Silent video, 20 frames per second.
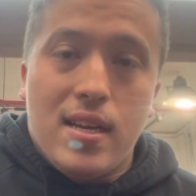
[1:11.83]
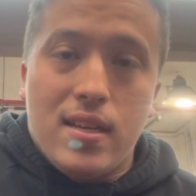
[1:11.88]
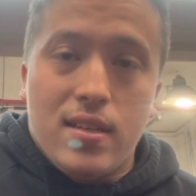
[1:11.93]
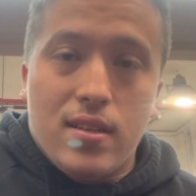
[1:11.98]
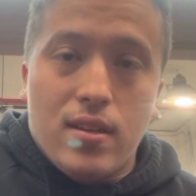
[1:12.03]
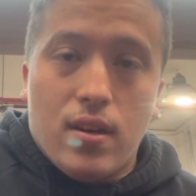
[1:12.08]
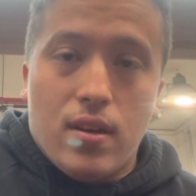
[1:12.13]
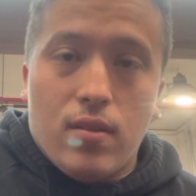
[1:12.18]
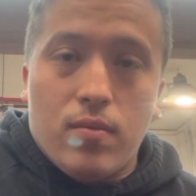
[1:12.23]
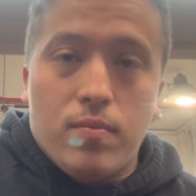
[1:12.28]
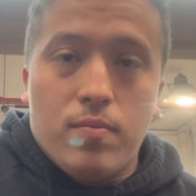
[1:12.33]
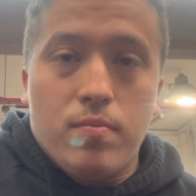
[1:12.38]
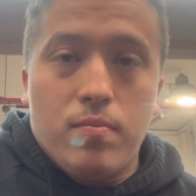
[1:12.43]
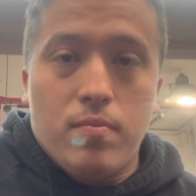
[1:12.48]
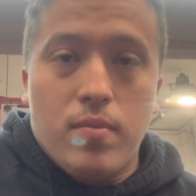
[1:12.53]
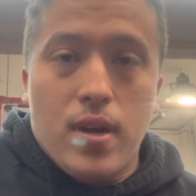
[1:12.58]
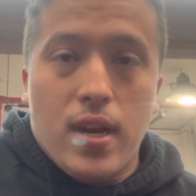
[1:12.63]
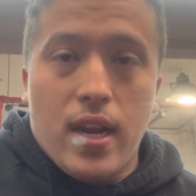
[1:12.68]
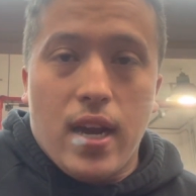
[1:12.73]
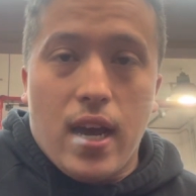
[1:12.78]
So,
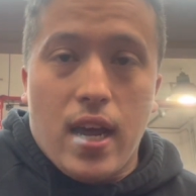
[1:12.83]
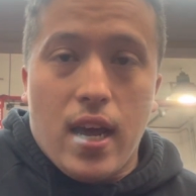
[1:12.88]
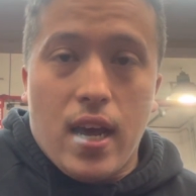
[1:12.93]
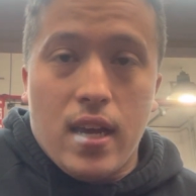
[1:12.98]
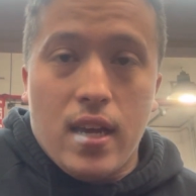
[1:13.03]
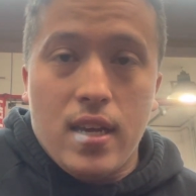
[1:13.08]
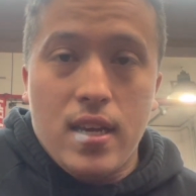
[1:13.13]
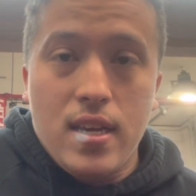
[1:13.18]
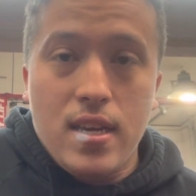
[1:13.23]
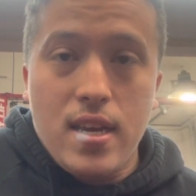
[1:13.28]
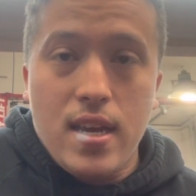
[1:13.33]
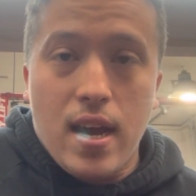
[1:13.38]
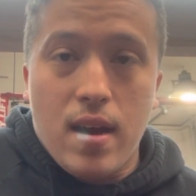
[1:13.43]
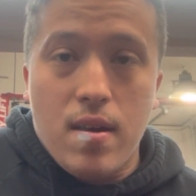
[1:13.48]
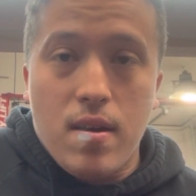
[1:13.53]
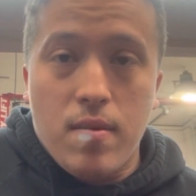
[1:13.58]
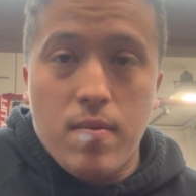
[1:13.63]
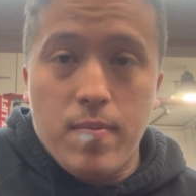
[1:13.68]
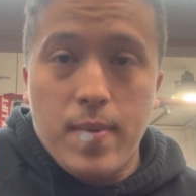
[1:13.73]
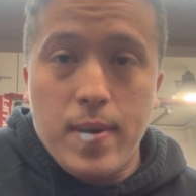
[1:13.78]
but uh, yeah,
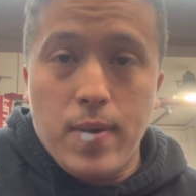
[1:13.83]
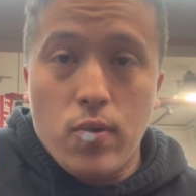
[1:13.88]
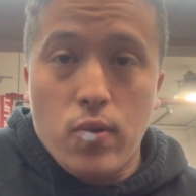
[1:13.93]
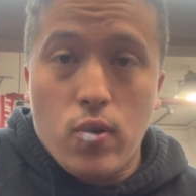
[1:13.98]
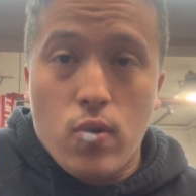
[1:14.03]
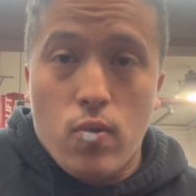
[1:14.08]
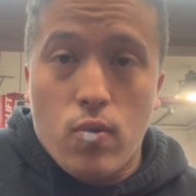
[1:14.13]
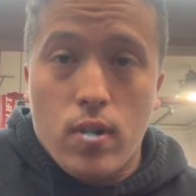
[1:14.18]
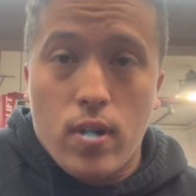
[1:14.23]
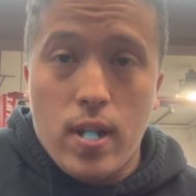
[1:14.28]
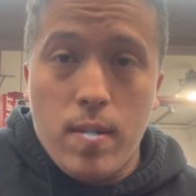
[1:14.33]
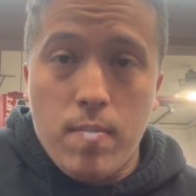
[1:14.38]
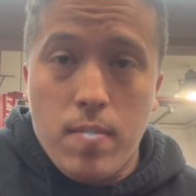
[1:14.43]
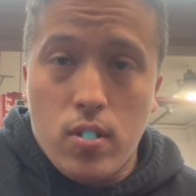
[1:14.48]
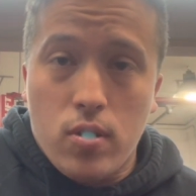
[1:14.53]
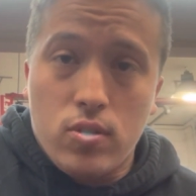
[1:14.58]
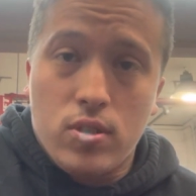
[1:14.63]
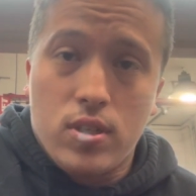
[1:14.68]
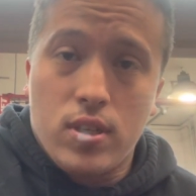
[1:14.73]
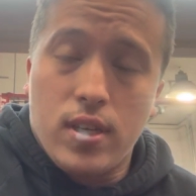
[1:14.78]
I'm gonna be recording
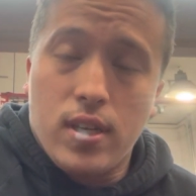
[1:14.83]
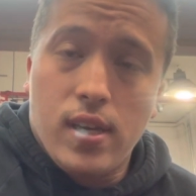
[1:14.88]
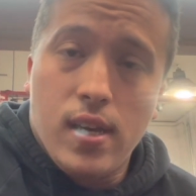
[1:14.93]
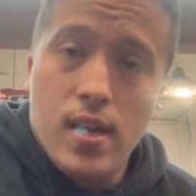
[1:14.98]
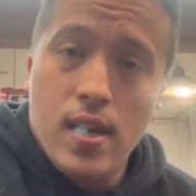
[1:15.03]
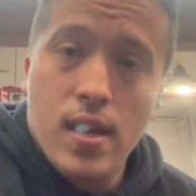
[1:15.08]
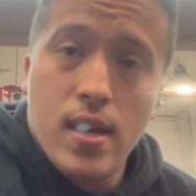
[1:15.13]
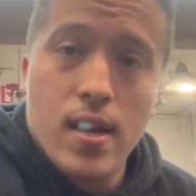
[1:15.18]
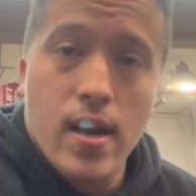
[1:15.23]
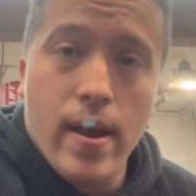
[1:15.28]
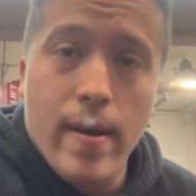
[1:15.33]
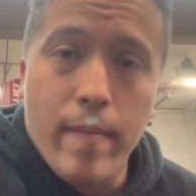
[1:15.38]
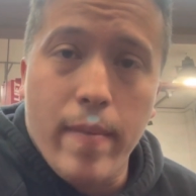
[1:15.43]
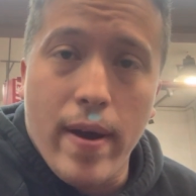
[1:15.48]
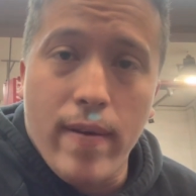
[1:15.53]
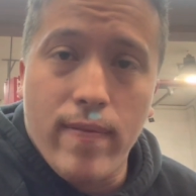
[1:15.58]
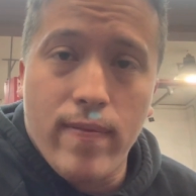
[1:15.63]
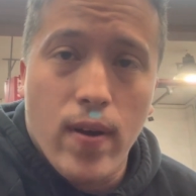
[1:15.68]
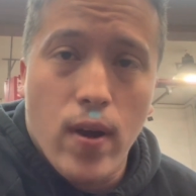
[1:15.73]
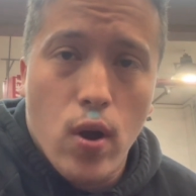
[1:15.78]
mostly on
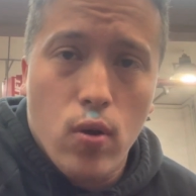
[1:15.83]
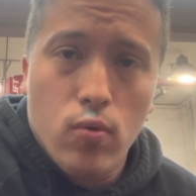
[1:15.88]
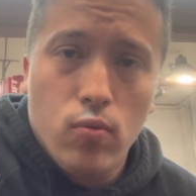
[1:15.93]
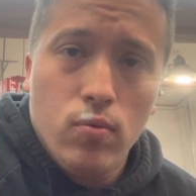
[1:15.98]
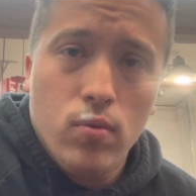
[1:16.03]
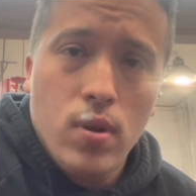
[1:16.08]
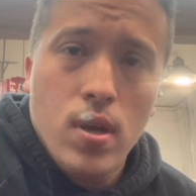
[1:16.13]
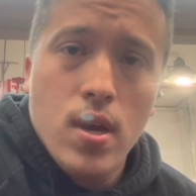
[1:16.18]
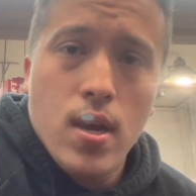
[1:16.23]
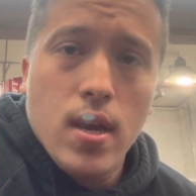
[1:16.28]
my phone.